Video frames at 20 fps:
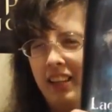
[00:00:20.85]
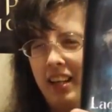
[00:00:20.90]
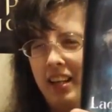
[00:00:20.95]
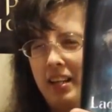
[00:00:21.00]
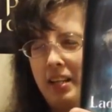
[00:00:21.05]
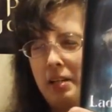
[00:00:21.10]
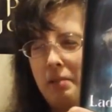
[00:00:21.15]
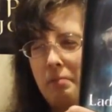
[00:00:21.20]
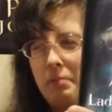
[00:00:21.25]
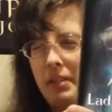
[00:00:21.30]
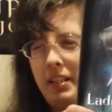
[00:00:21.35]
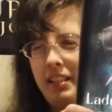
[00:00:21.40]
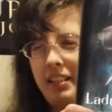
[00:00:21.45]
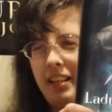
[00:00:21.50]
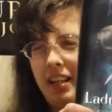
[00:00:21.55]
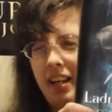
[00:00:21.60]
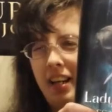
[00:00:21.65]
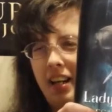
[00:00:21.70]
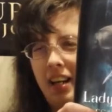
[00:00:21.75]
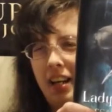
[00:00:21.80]
Lady
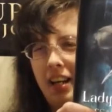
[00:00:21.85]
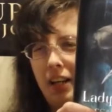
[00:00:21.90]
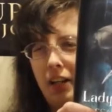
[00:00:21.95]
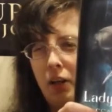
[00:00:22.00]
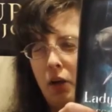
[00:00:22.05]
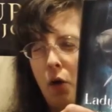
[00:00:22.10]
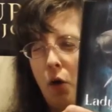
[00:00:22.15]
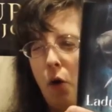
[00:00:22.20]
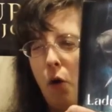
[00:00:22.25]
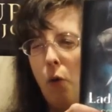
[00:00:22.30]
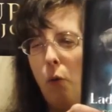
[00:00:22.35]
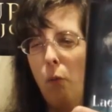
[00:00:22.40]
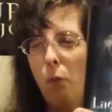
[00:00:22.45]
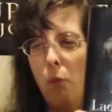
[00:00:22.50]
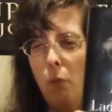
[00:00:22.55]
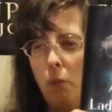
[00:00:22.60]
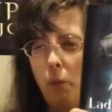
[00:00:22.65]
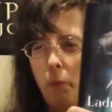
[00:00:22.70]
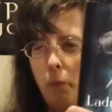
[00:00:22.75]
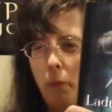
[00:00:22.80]
Midnight
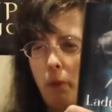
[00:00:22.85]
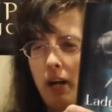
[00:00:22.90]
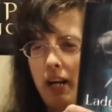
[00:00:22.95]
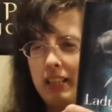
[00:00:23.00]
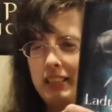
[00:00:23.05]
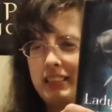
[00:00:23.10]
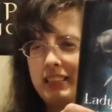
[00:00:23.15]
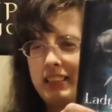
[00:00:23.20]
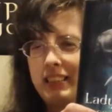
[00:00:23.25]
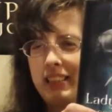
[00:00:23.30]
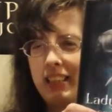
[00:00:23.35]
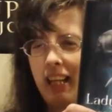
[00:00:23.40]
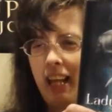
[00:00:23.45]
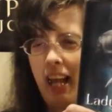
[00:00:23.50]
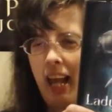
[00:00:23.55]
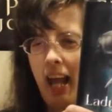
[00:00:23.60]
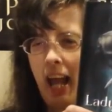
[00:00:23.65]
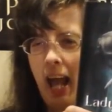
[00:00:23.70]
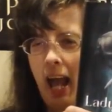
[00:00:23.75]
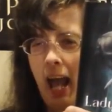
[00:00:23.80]
What? Just